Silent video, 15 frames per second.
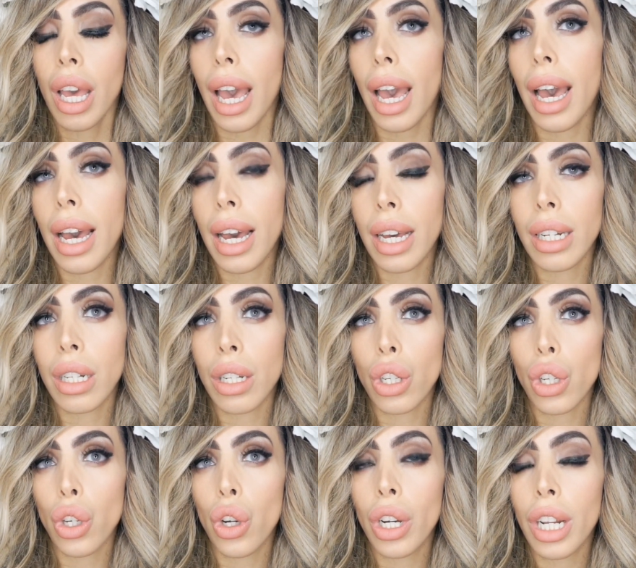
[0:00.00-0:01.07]
And
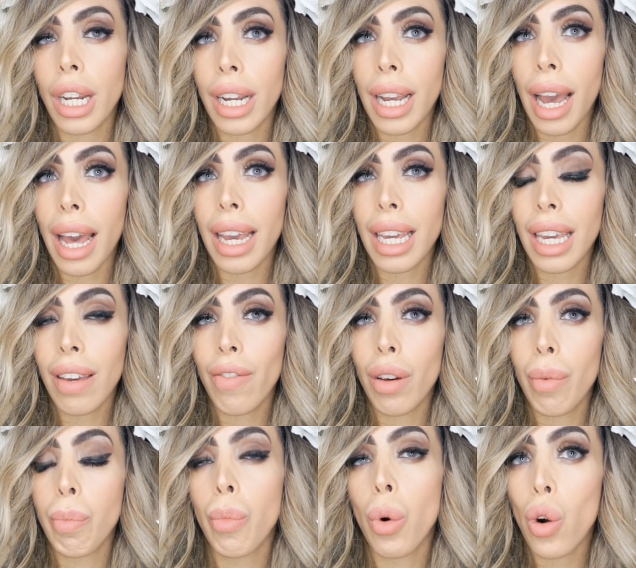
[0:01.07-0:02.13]
you're gonna get
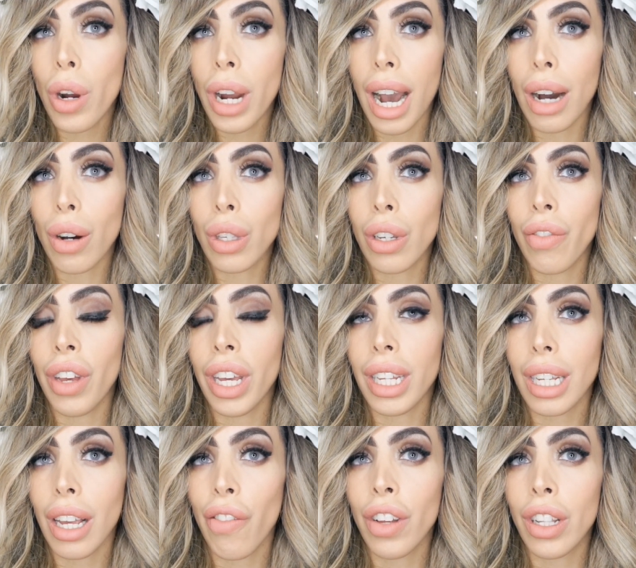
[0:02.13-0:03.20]
even more out of
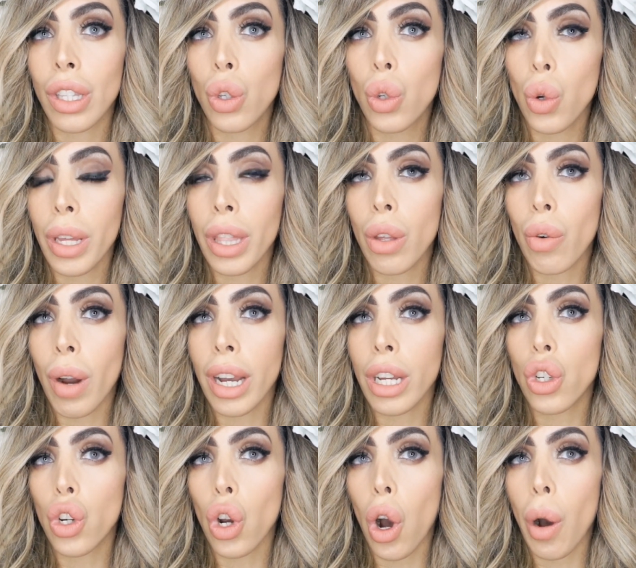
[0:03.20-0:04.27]
it if it's doing the
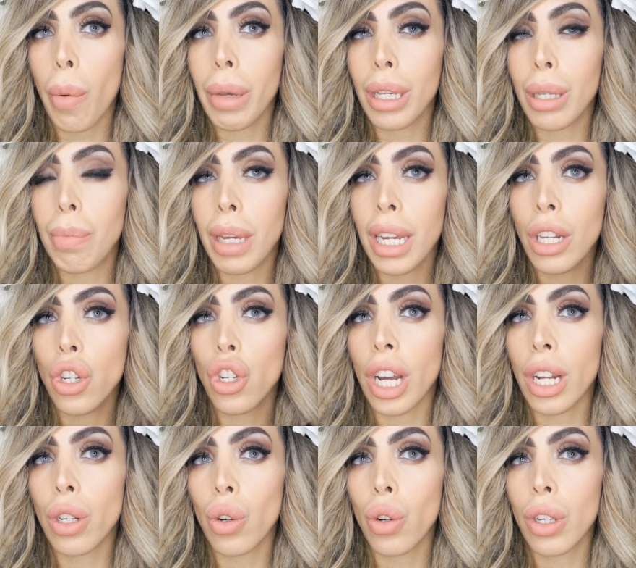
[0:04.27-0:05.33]
right job, is being
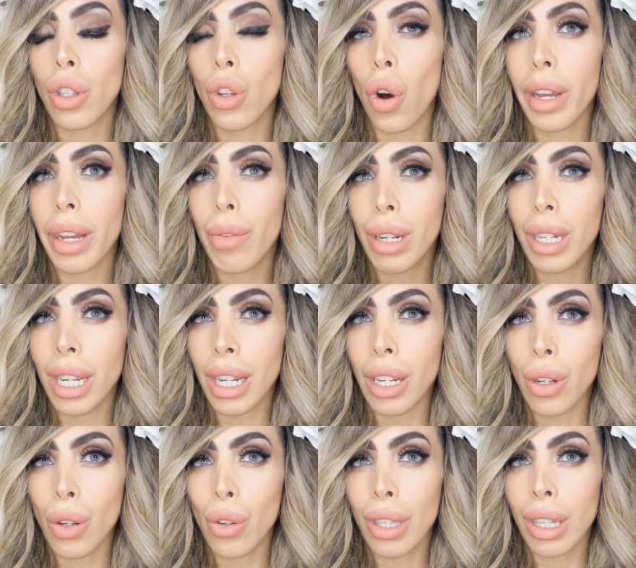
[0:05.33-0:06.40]
gentle, is not
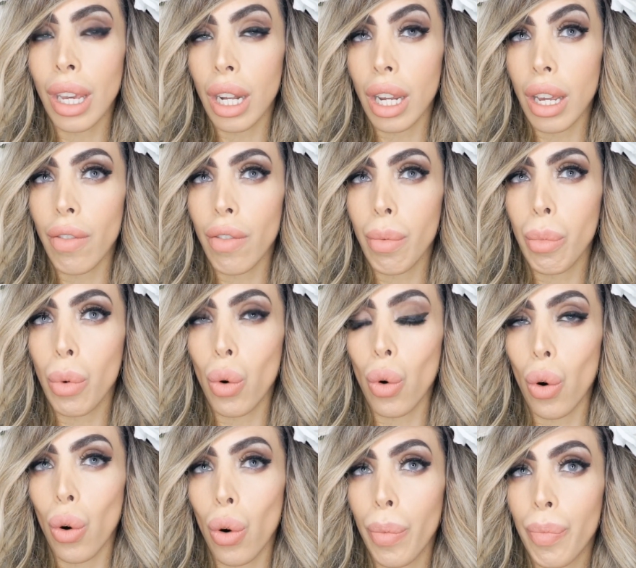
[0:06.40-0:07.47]
irritating your skin even
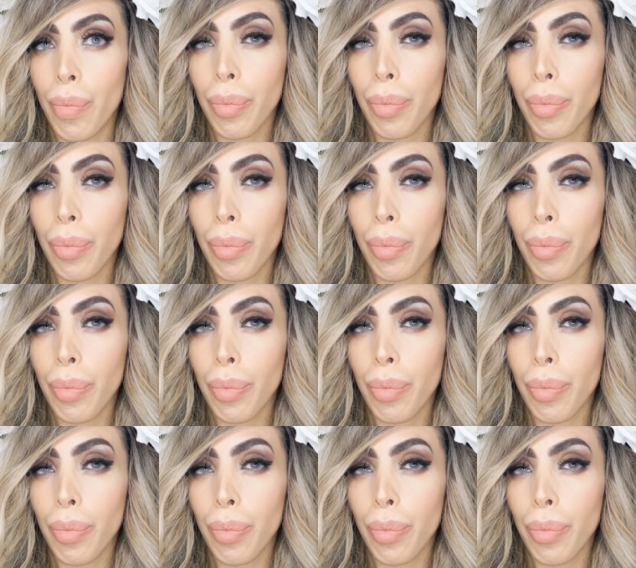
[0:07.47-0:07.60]
more.